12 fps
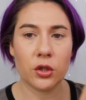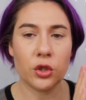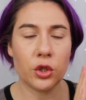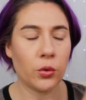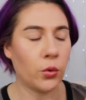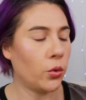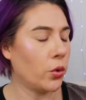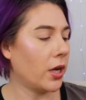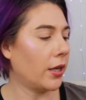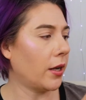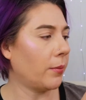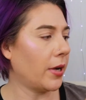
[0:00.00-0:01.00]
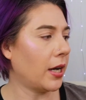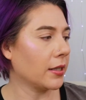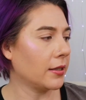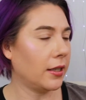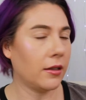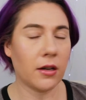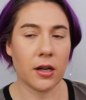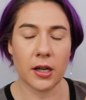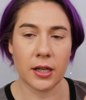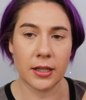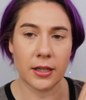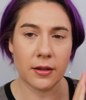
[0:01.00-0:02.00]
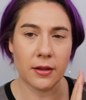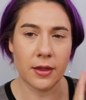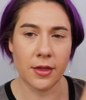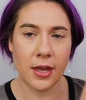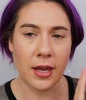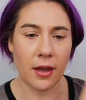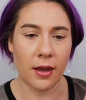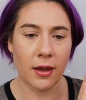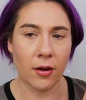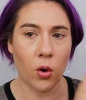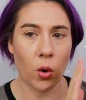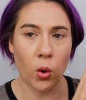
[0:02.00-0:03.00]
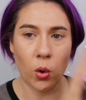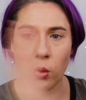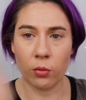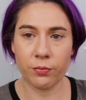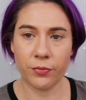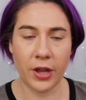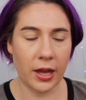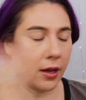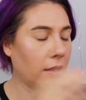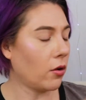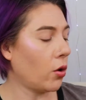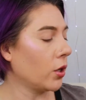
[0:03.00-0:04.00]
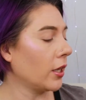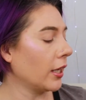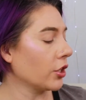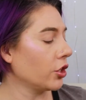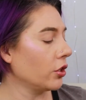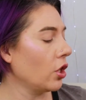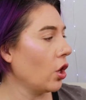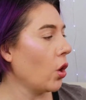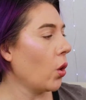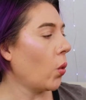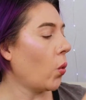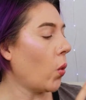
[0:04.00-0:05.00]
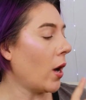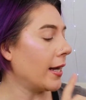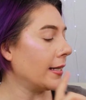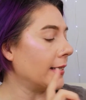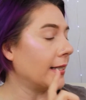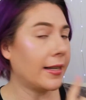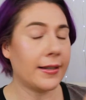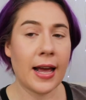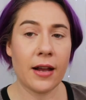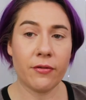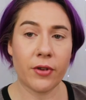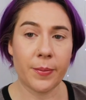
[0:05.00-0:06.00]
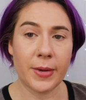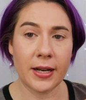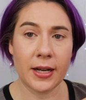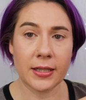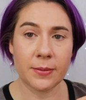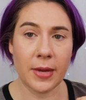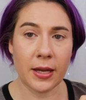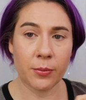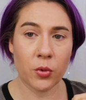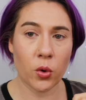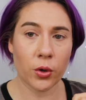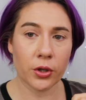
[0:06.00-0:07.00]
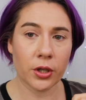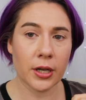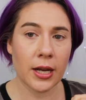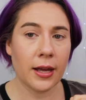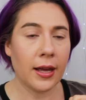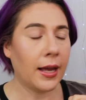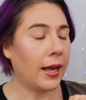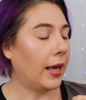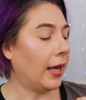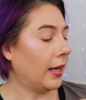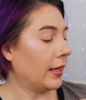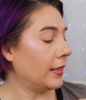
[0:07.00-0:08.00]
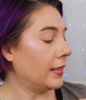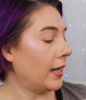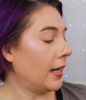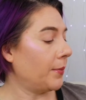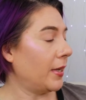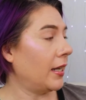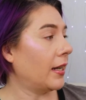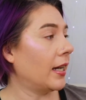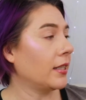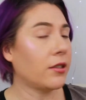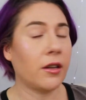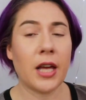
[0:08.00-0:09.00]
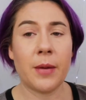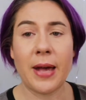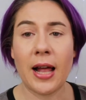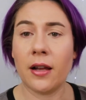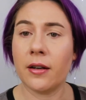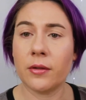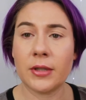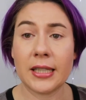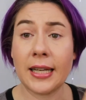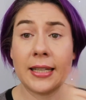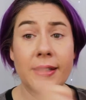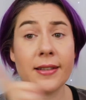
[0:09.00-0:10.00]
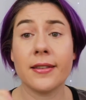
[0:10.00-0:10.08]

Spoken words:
do an unboxing on the whole collection was Annette from Annette's Makeup Corner. And I mean, I saw that palette and I was like,